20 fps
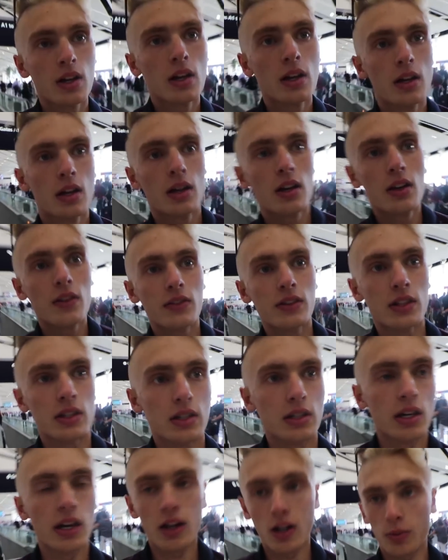And
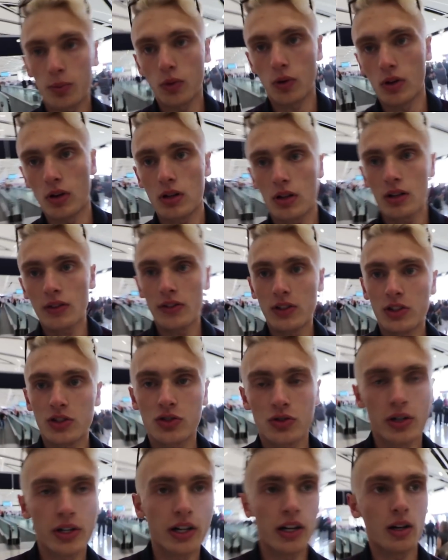then, shortly after that,